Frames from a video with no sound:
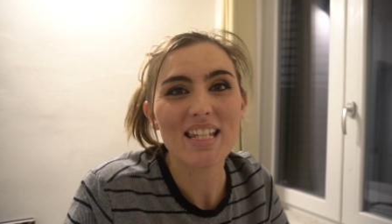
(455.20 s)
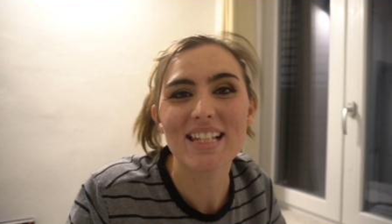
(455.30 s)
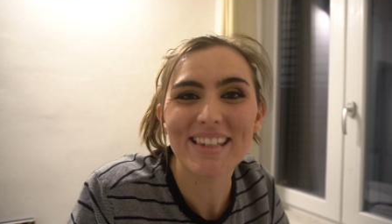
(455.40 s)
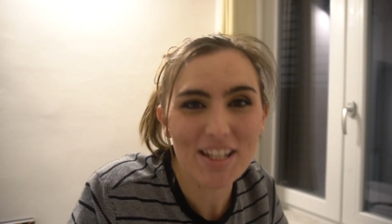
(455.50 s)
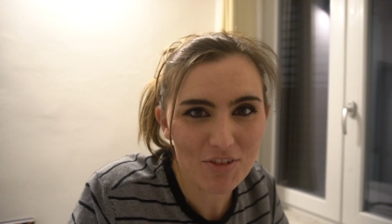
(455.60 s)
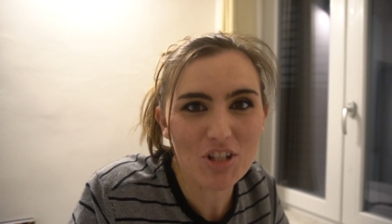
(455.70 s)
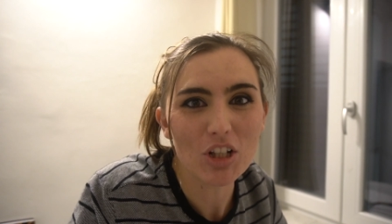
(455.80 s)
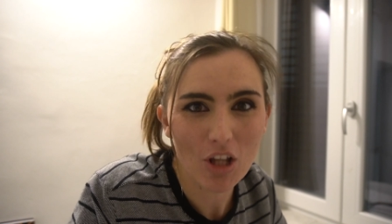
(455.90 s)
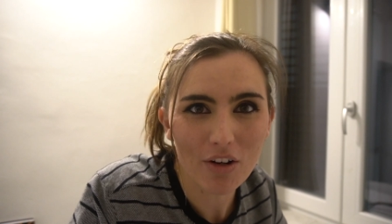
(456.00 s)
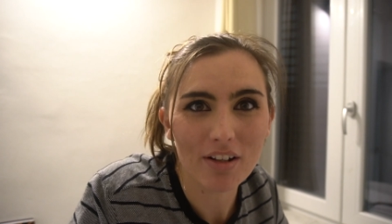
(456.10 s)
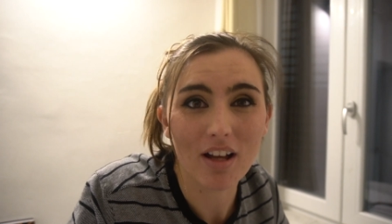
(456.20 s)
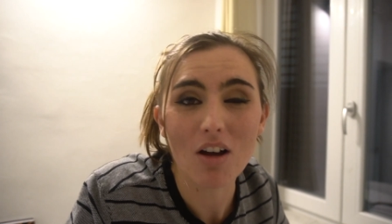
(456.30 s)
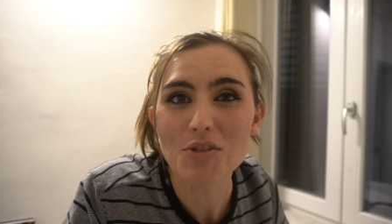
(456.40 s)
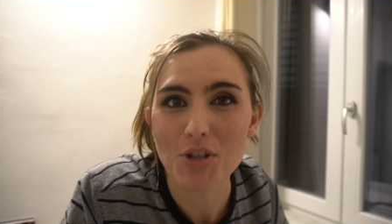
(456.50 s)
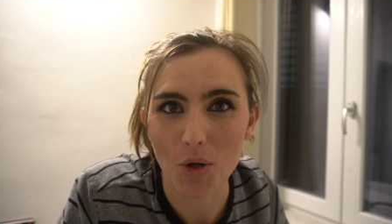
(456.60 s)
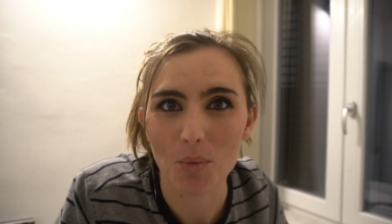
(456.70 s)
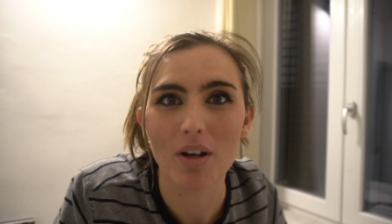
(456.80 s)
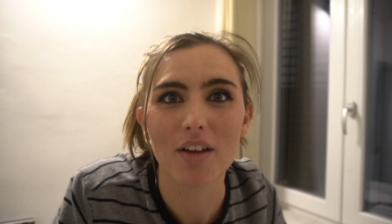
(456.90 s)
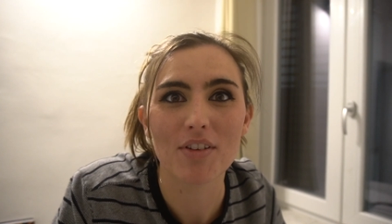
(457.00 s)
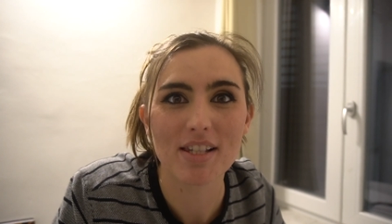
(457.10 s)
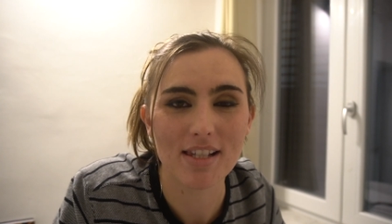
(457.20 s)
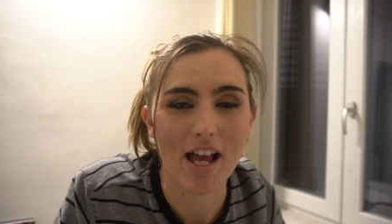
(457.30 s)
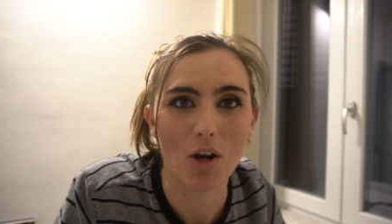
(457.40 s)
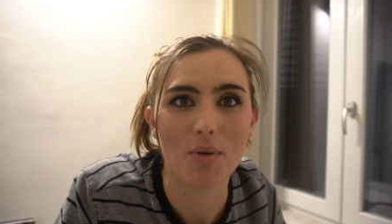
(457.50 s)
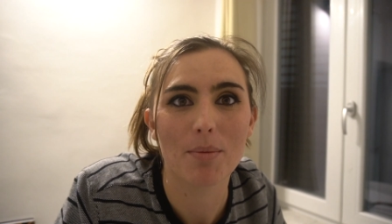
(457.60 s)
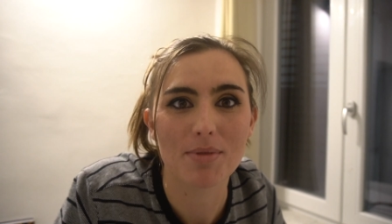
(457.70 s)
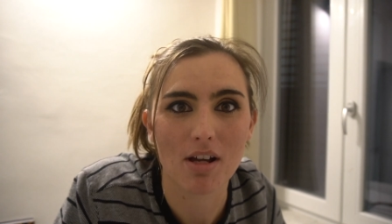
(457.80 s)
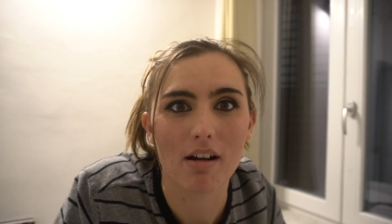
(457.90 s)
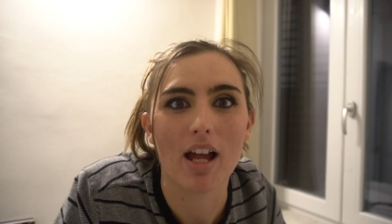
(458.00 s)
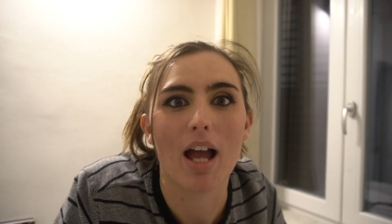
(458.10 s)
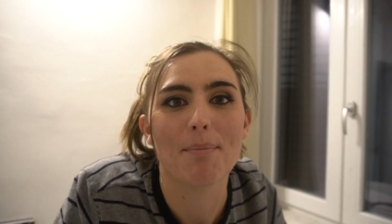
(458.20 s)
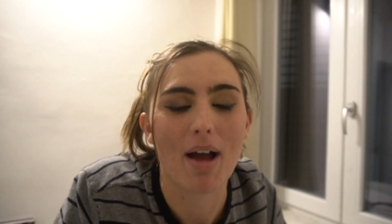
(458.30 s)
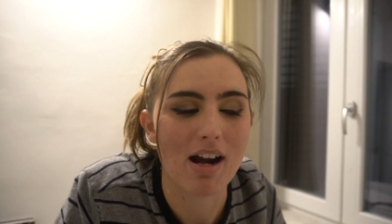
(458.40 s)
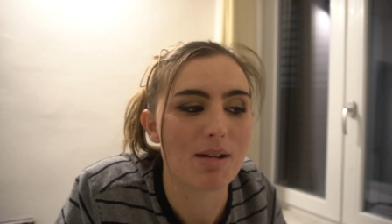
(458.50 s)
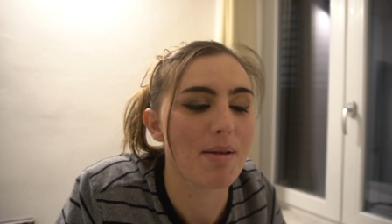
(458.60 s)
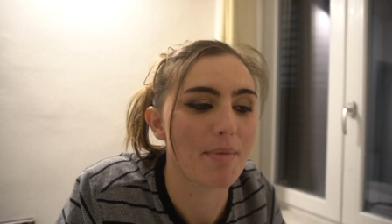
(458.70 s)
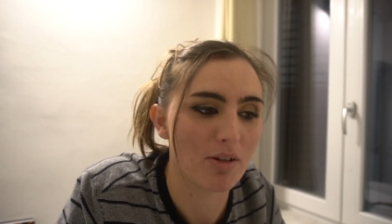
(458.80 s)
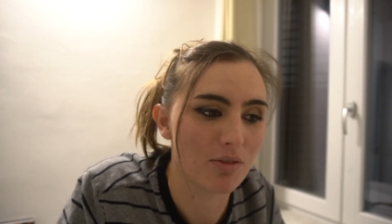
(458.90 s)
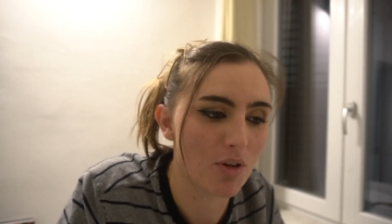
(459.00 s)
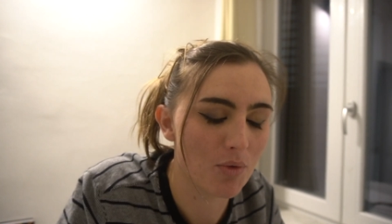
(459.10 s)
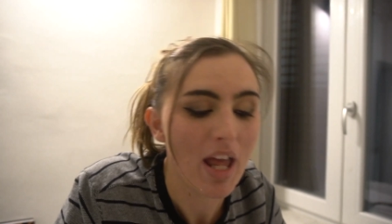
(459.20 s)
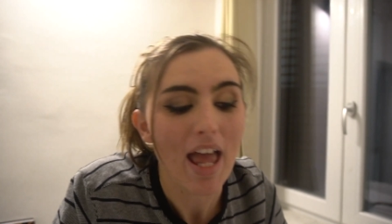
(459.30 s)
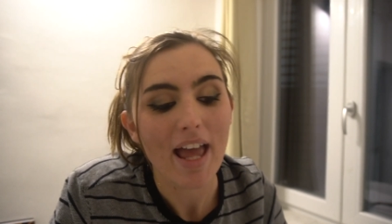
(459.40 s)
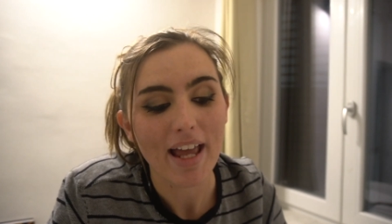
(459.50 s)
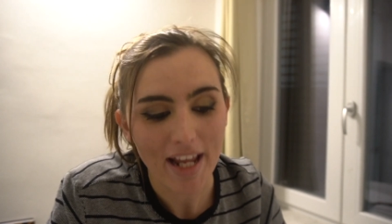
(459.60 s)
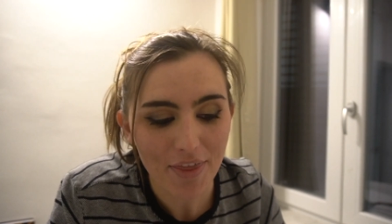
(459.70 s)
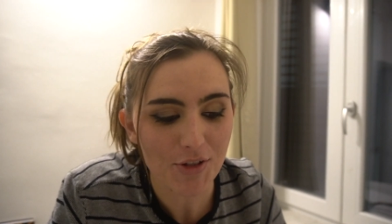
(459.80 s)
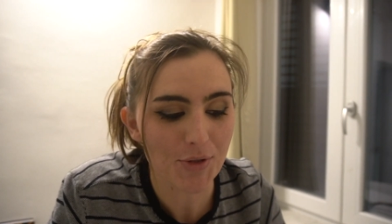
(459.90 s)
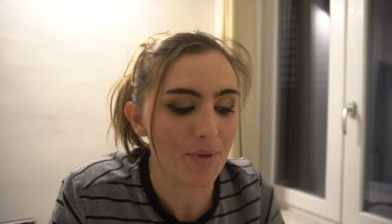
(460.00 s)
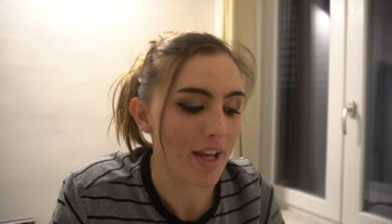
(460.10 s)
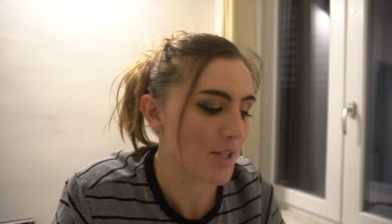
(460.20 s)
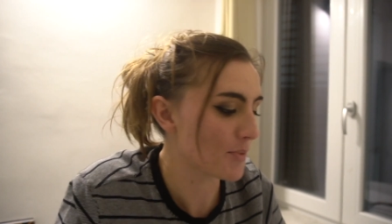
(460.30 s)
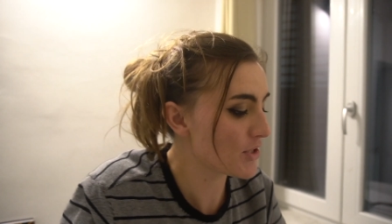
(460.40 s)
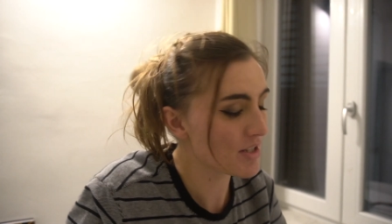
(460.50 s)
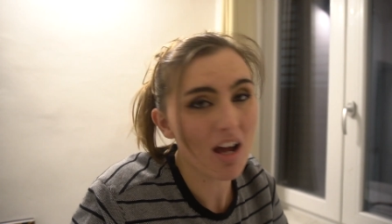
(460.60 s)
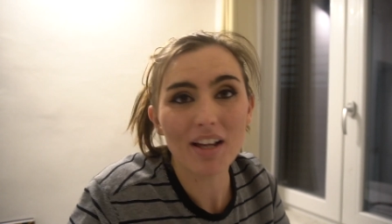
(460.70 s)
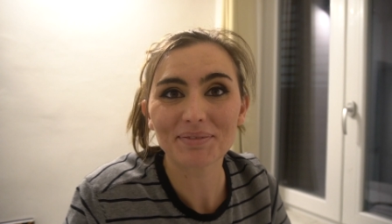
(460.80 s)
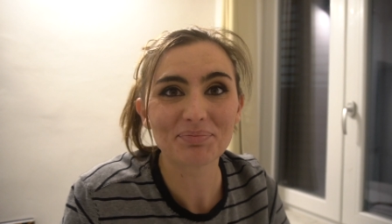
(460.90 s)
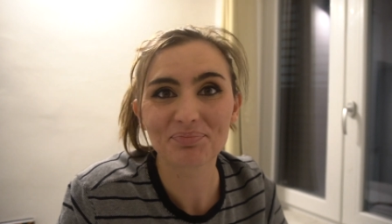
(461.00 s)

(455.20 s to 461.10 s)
you live and you learn. Also, if this is echoing, I'm sorry, I packed my microphone in the suitcase, which is not,